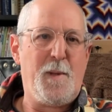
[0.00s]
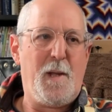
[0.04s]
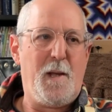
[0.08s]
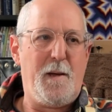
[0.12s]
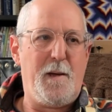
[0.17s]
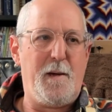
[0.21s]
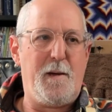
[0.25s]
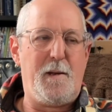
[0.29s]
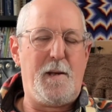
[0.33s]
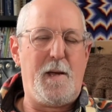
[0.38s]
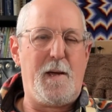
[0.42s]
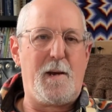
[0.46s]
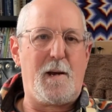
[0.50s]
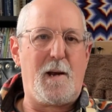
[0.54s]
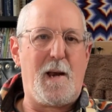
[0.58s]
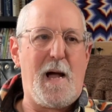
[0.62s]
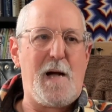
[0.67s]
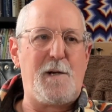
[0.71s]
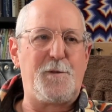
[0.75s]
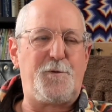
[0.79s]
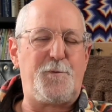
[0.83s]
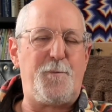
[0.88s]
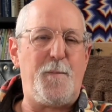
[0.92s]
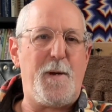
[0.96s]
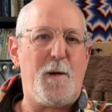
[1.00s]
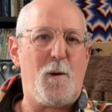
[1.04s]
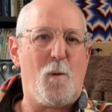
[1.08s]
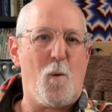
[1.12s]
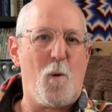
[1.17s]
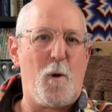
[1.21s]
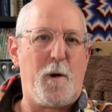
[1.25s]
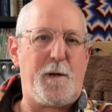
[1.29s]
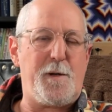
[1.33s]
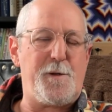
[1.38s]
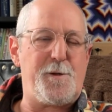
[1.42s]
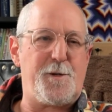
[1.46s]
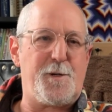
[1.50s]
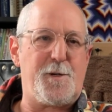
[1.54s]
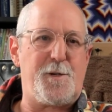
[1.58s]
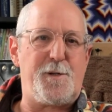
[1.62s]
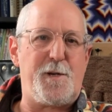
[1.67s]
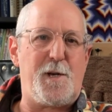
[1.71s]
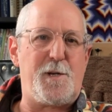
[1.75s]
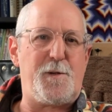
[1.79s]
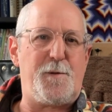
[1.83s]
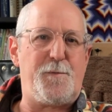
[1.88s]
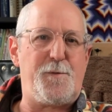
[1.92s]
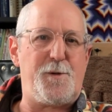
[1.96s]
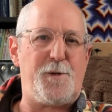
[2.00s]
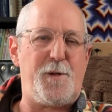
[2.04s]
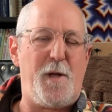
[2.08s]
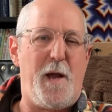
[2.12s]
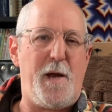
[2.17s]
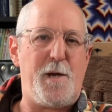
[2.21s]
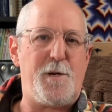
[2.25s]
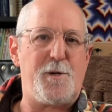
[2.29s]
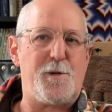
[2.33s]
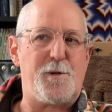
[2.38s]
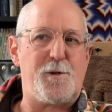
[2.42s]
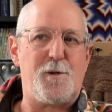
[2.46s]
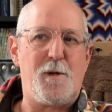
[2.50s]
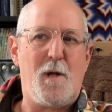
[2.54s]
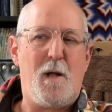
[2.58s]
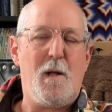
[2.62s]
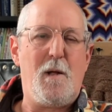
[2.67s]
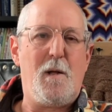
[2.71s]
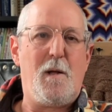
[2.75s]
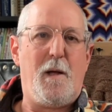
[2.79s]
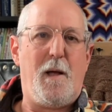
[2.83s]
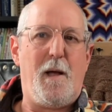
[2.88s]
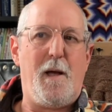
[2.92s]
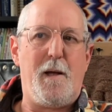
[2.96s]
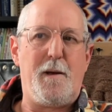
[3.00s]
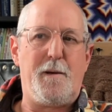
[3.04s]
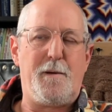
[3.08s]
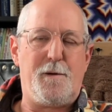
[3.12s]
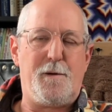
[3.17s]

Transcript: It allows for me to work in successive stages and